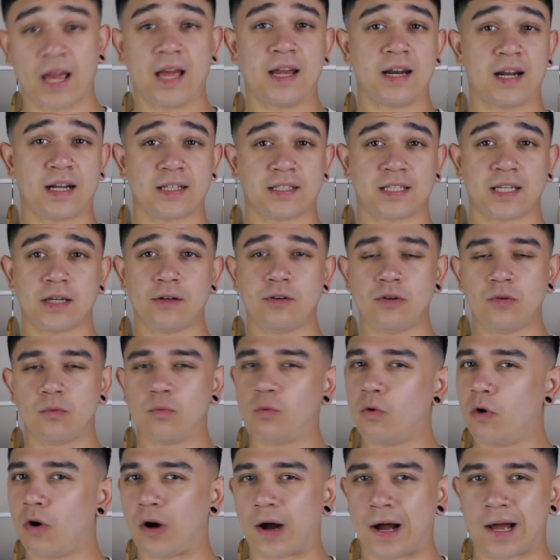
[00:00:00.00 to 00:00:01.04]
And I tell you
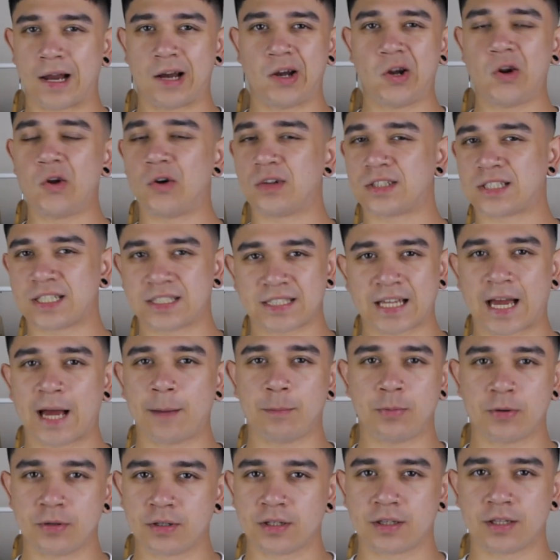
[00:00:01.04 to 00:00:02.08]
what, a lot has
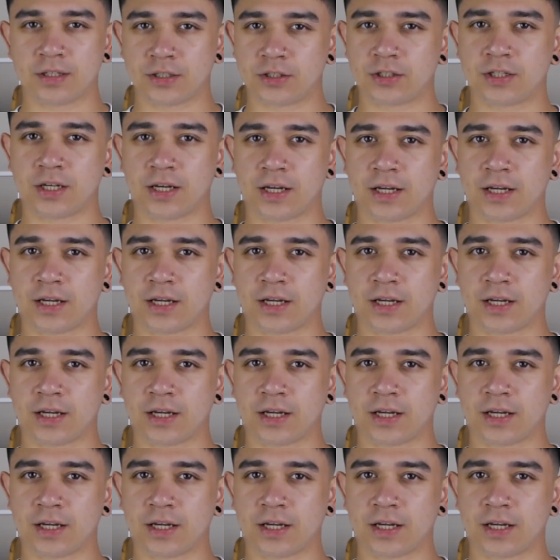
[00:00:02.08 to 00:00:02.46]
happened this